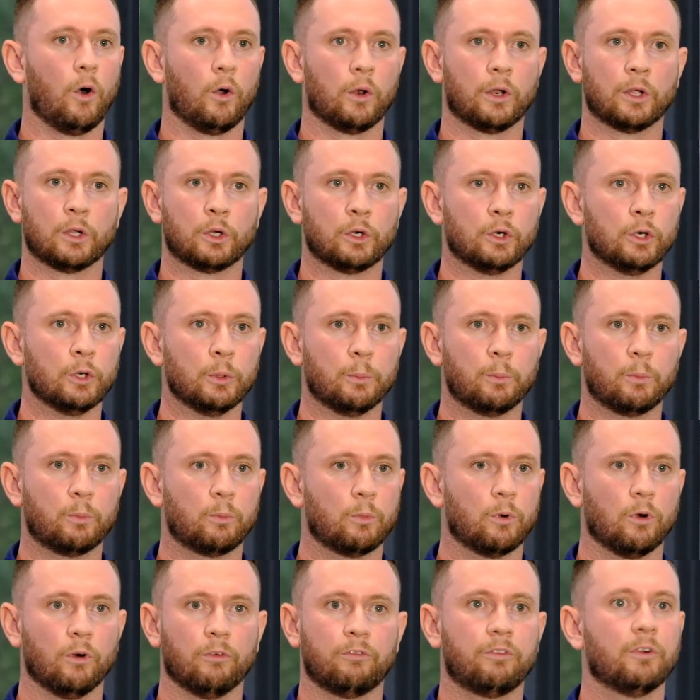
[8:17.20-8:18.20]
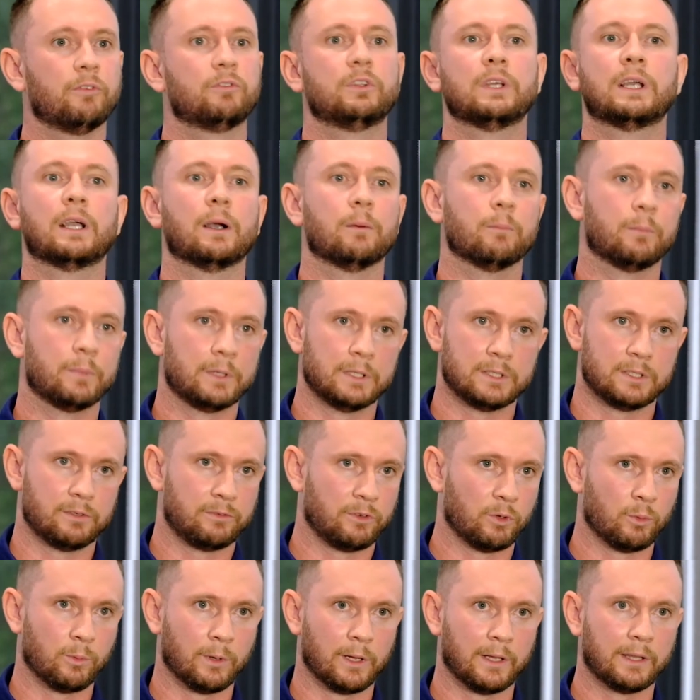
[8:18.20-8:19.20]
on a group of 50 companies
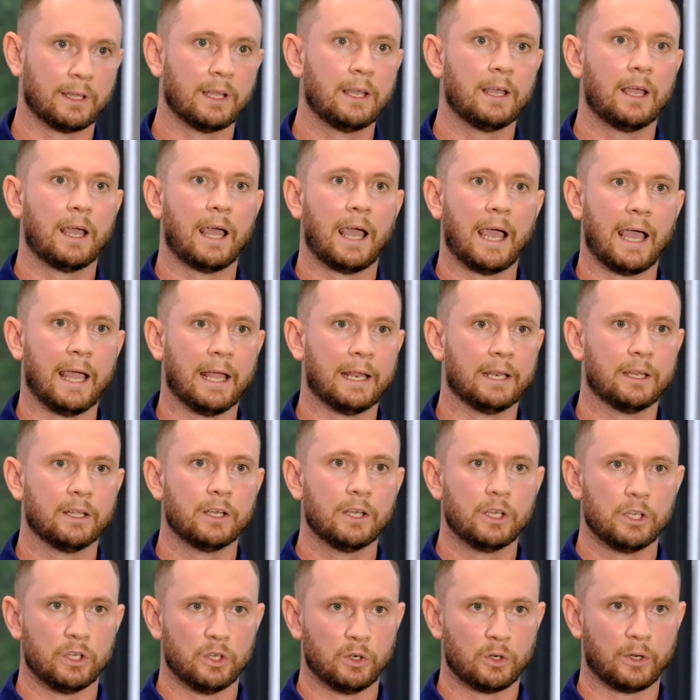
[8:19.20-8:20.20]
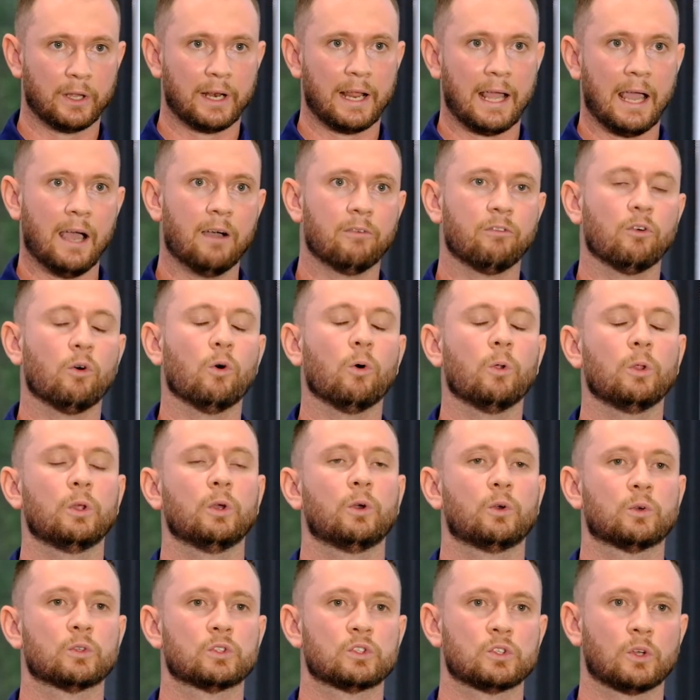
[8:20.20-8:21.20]
if you want, and you're going to have all
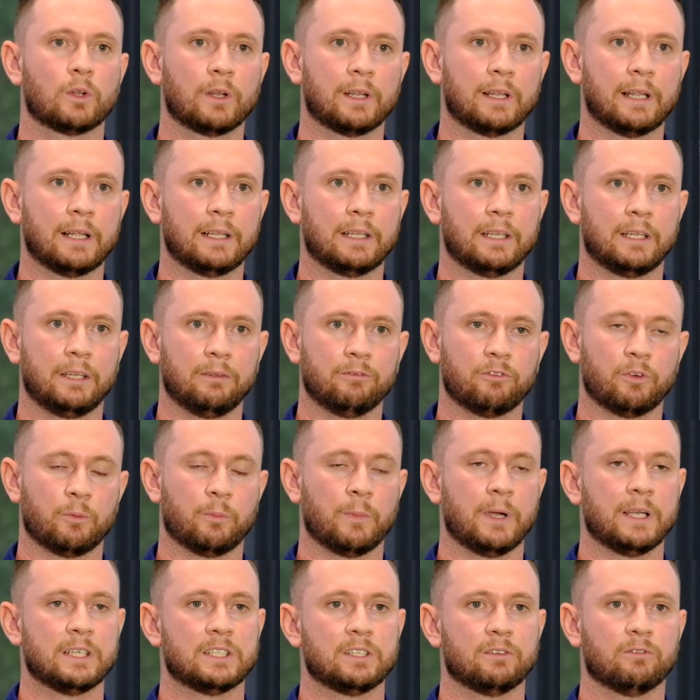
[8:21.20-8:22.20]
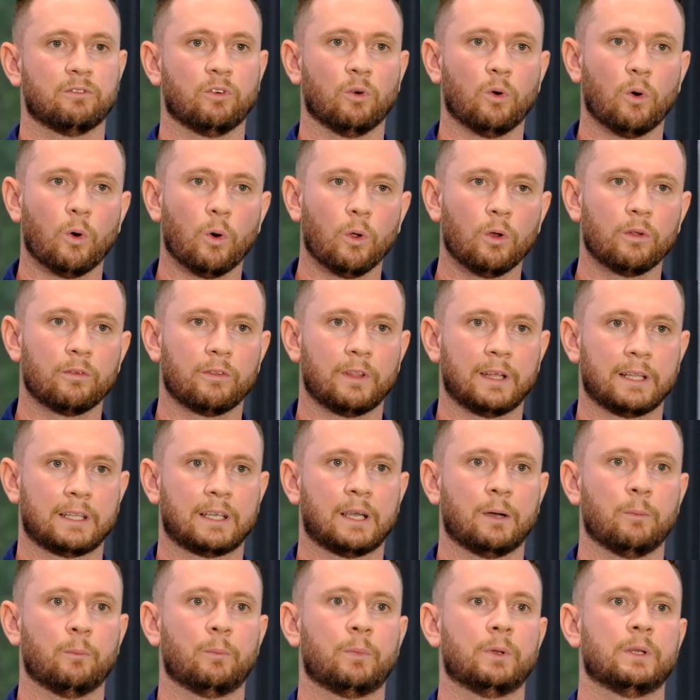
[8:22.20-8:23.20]
your consolidated information for all of
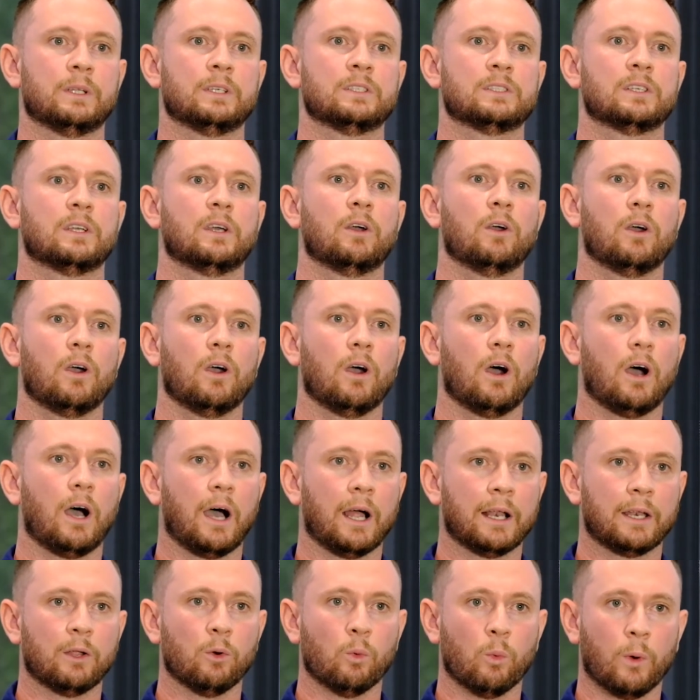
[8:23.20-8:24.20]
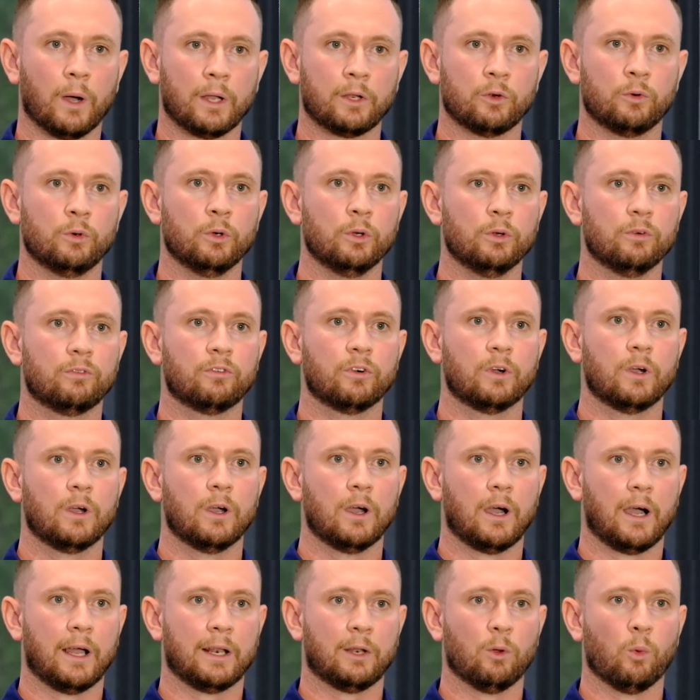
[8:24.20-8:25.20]
that companies under one roof,
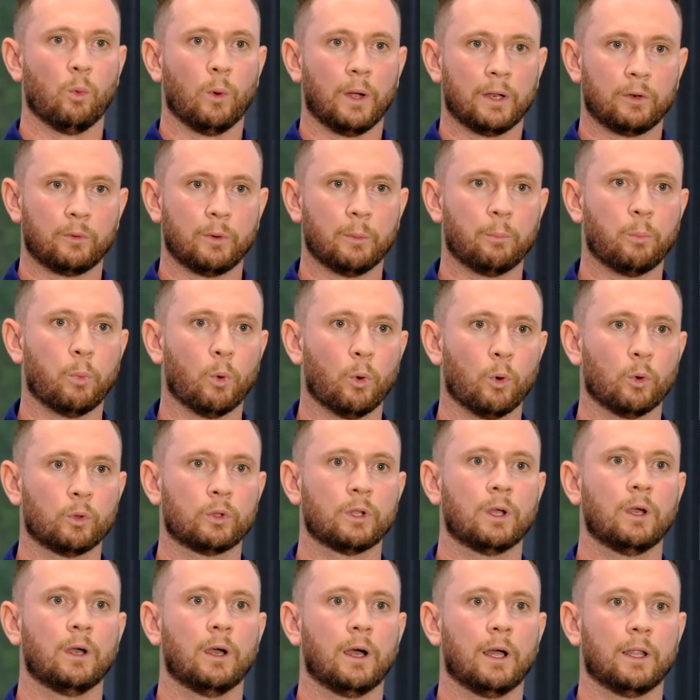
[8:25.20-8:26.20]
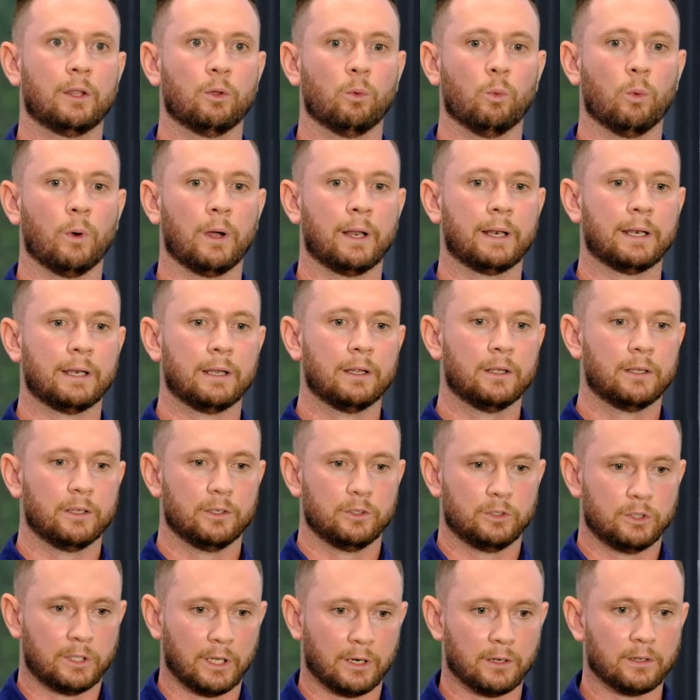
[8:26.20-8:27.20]
under one report, under one
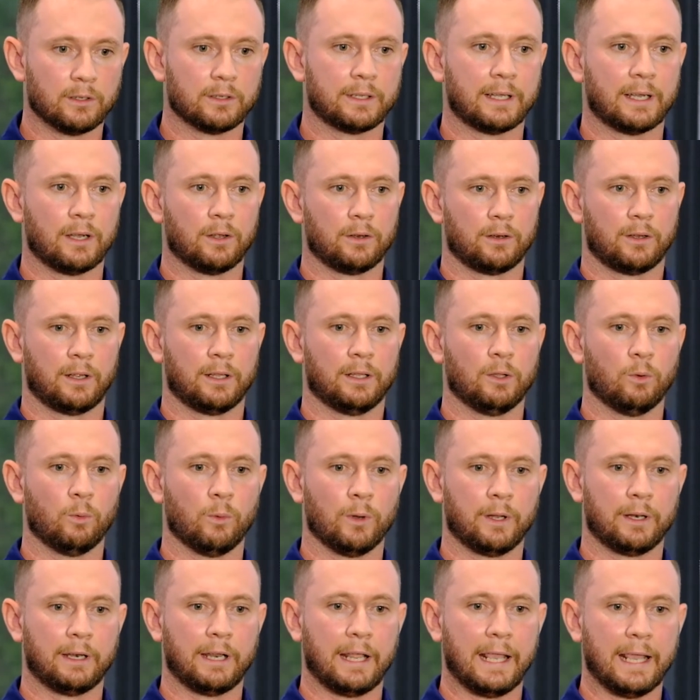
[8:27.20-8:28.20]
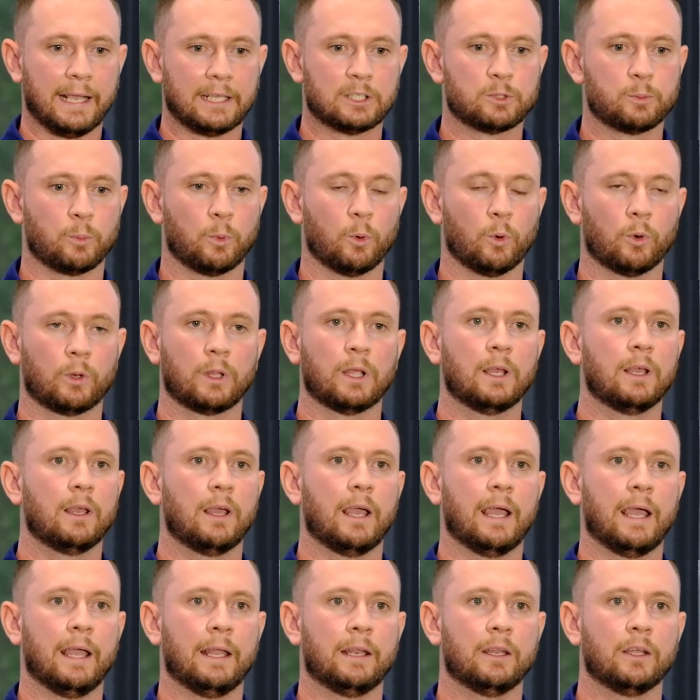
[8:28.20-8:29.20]
drill down, under one export,
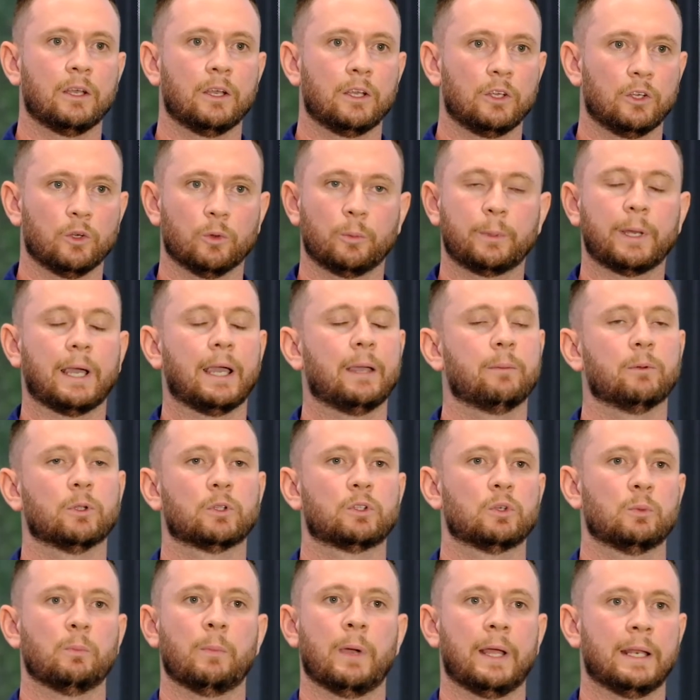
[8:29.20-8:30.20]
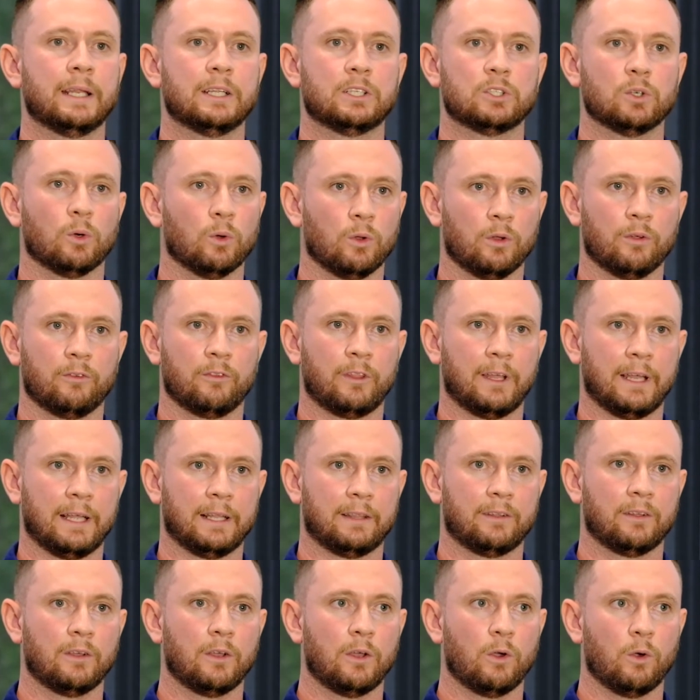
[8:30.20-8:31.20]
and you'll be able to manage all of
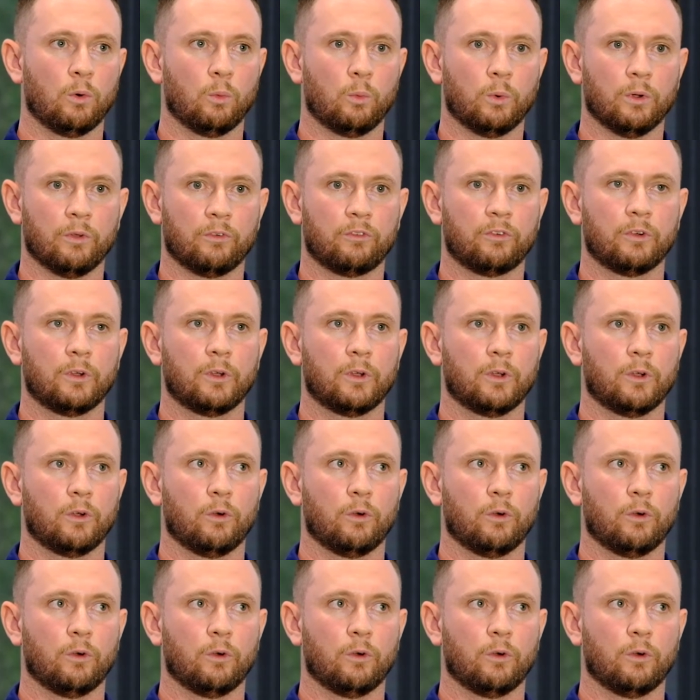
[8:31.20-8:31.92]
that with